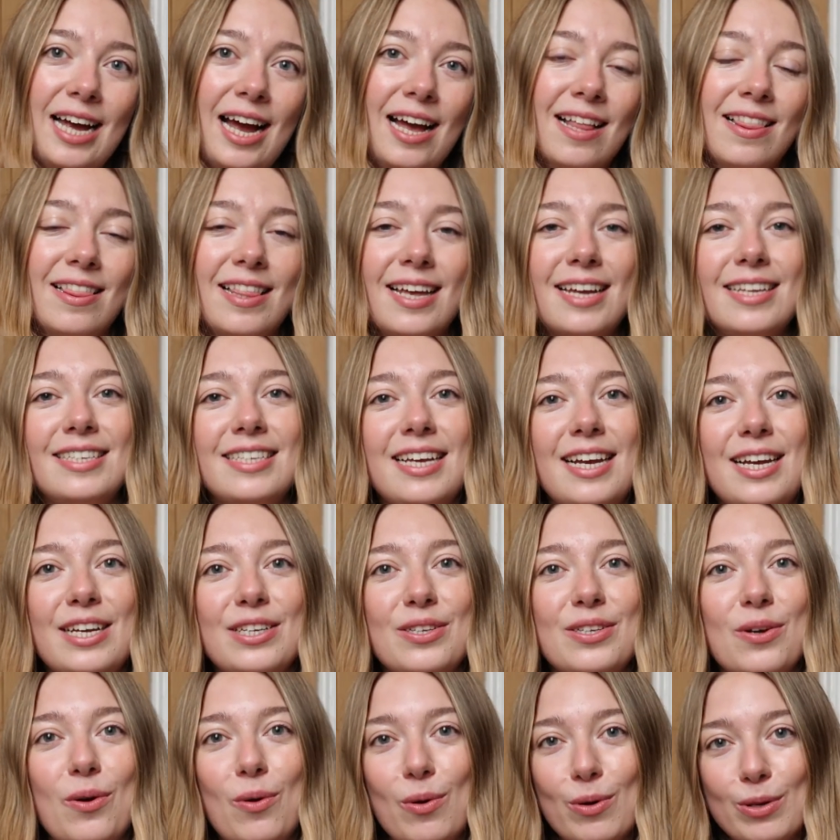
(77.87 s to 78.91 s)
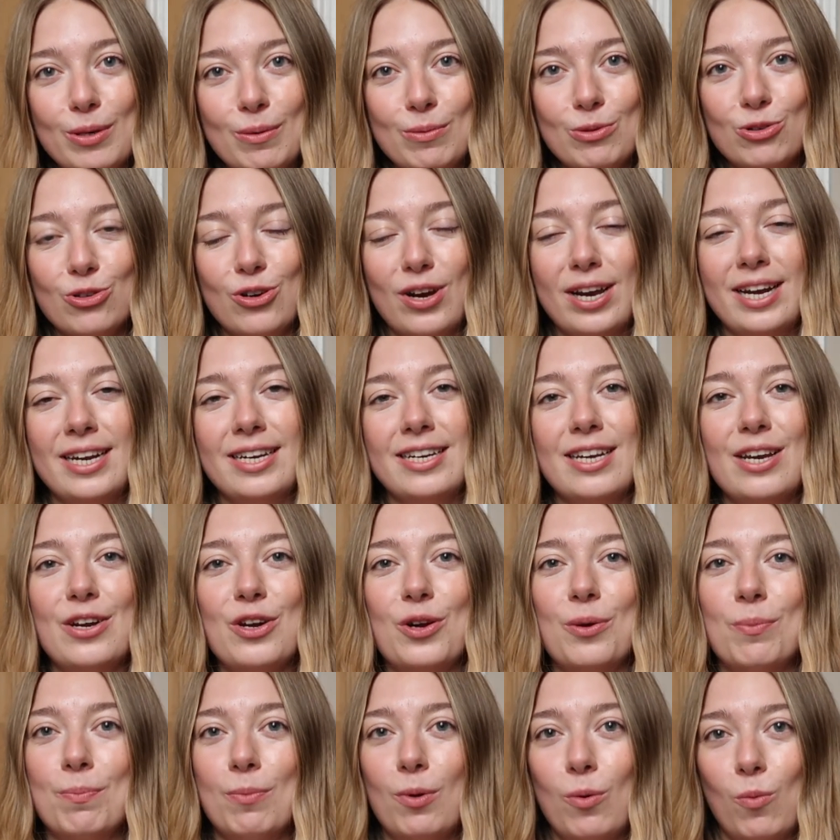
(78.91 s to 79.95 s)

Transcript: and this is autumn trend number